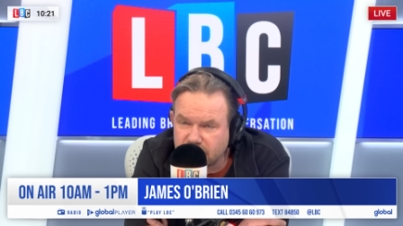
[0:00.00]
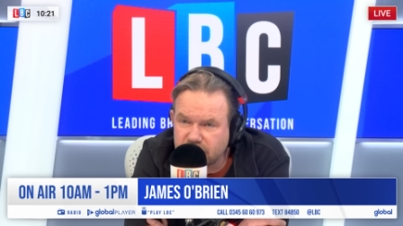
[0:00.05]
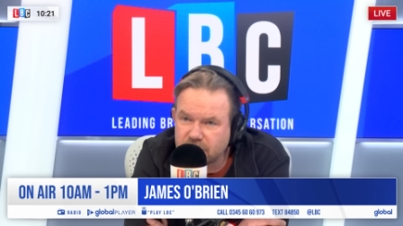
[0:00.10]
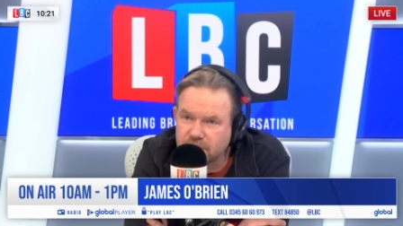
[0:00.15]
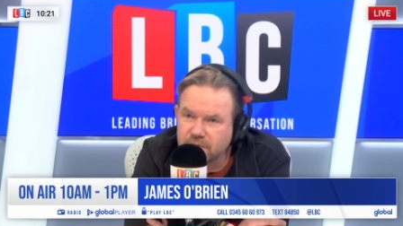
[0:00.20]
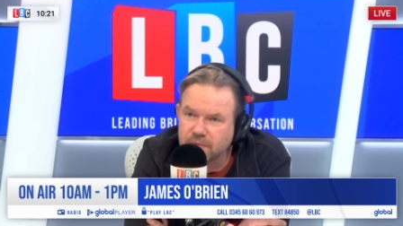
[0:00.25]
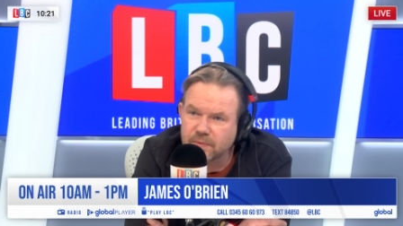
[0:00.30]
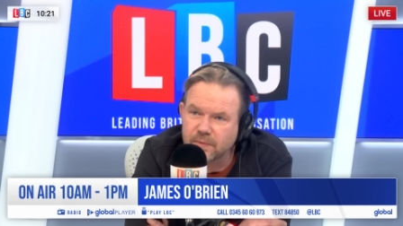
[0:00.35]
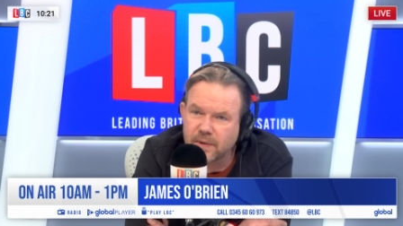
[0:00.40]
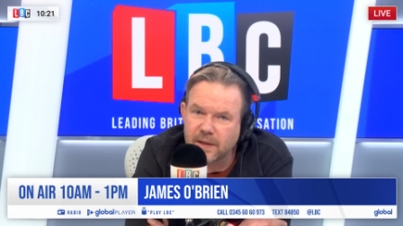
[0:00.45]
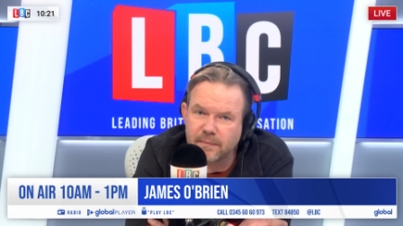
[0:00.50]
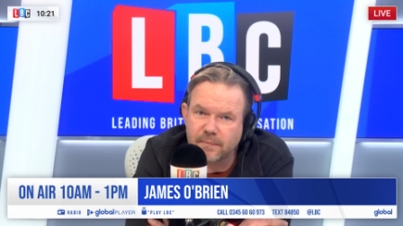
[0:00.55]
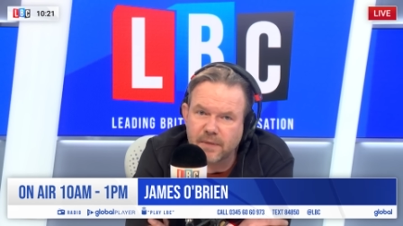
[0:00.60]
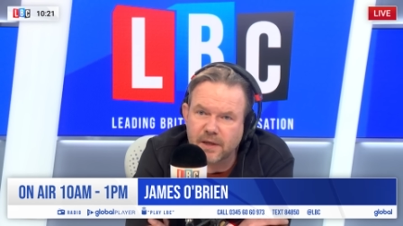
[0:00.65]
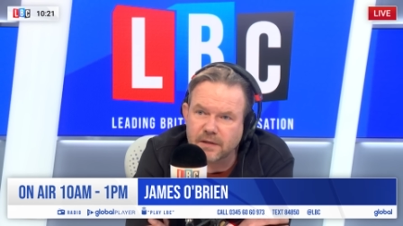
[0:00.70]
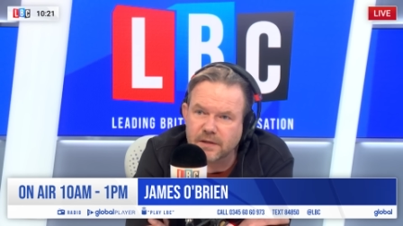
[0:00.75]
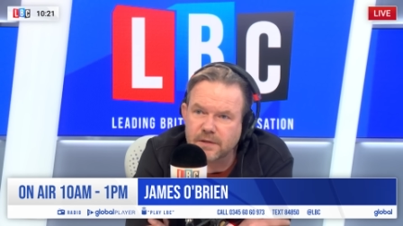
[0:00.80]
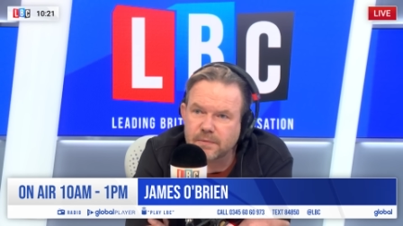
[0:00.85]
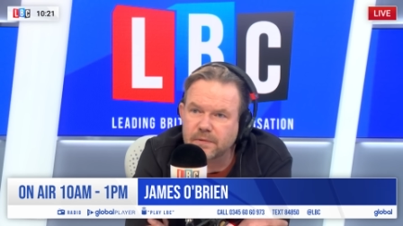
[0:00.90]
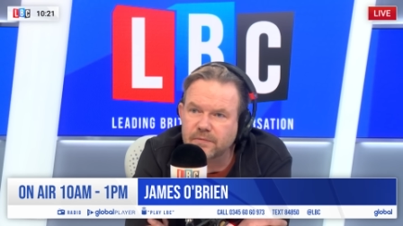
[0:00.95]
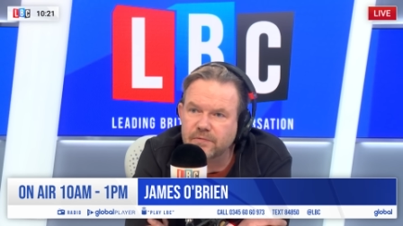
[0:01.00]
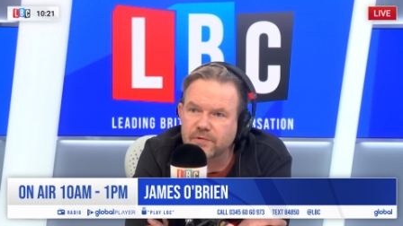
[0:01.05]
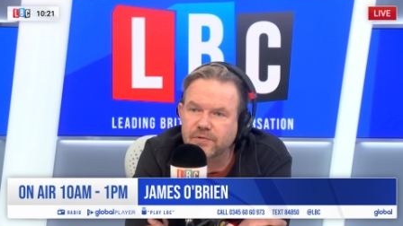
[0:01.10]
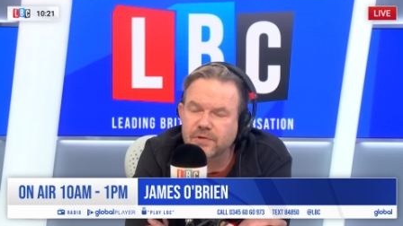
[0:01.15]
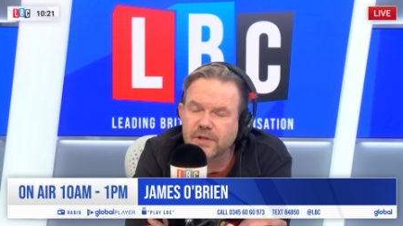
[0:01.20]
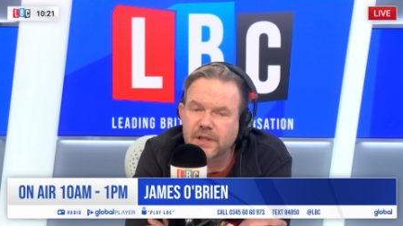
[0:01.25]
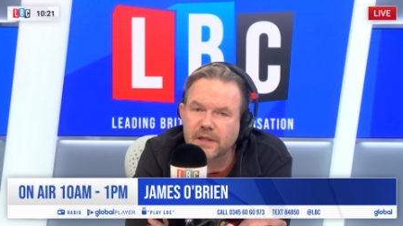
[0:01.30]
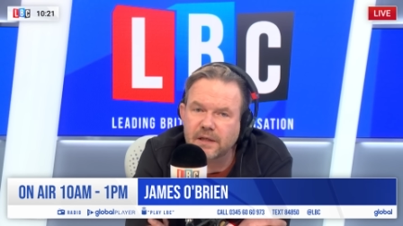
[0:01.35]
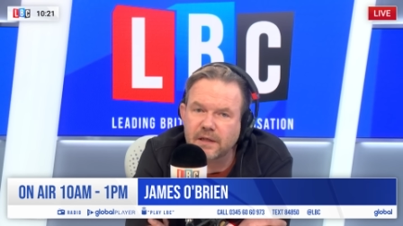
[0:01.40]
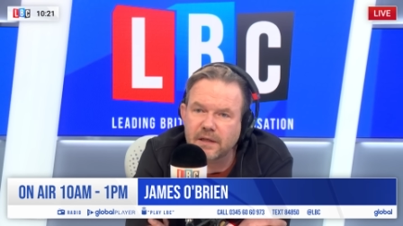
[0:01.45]
school where monks were
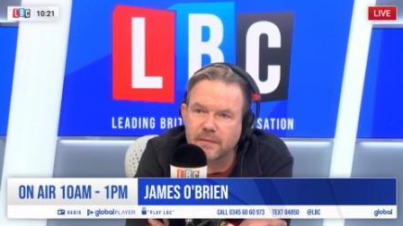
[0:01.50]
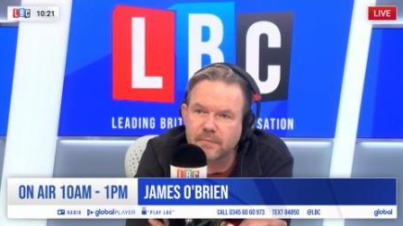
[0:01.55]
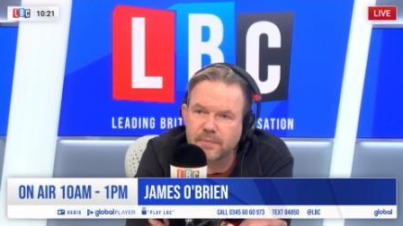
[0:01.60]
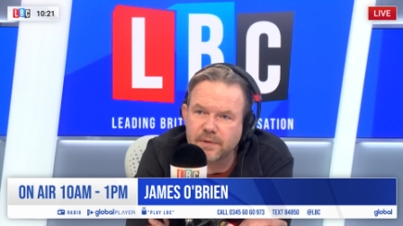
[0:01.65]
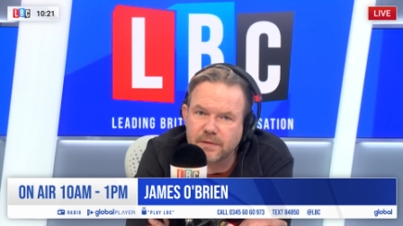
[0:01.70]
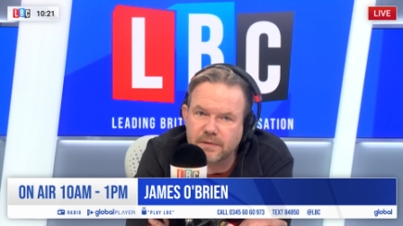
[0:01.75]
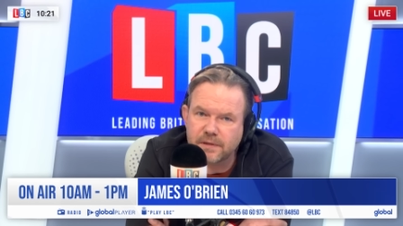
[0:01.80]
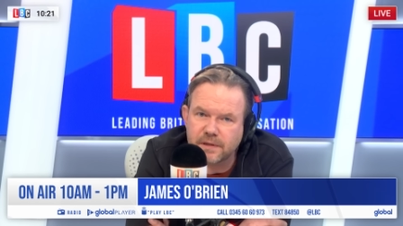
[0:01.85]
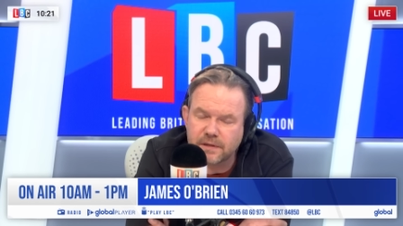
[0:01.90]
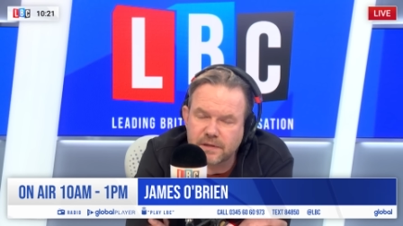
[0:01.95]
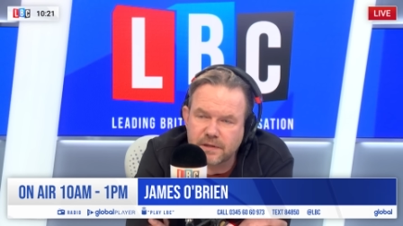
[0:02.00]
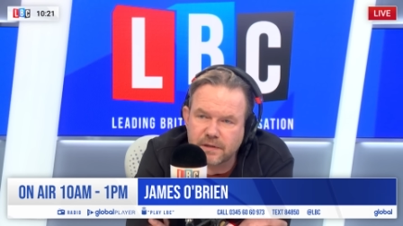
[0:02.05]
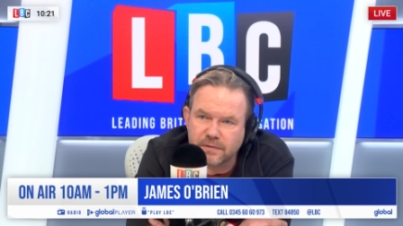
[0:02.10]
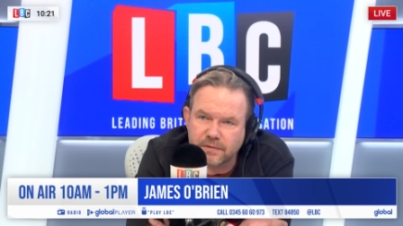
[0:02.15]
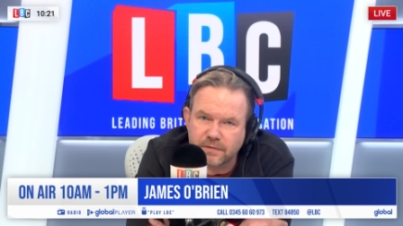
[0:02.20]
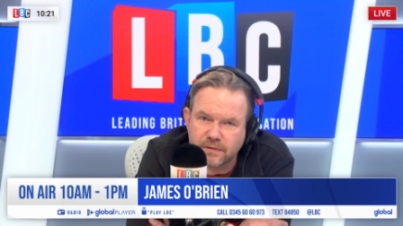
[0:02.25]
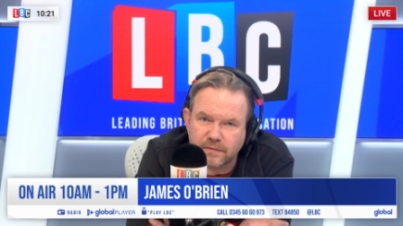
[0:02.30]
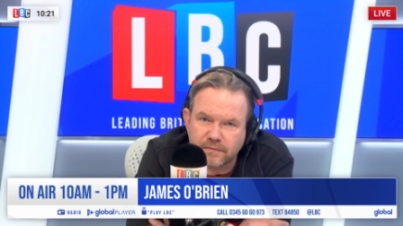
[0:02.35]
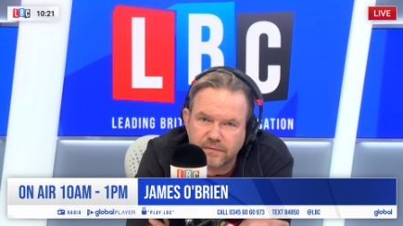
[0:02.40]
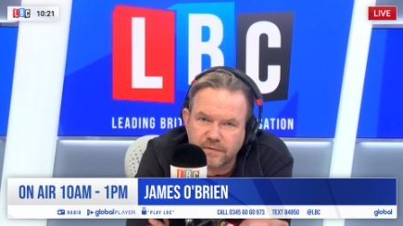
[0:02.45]
routinely abusing children